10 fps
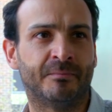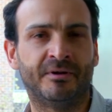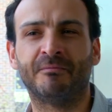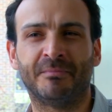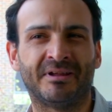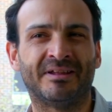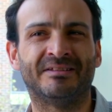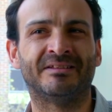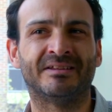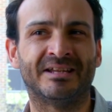believe me,
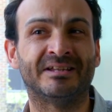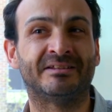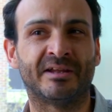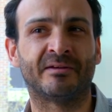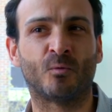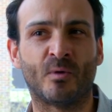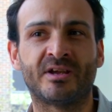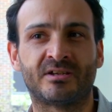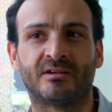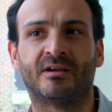in, in 10
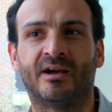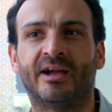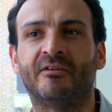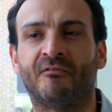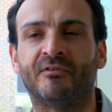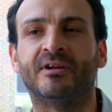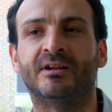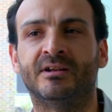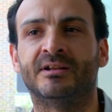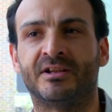weeks, I
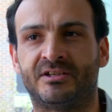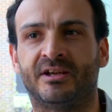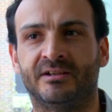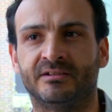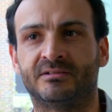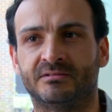feel the change.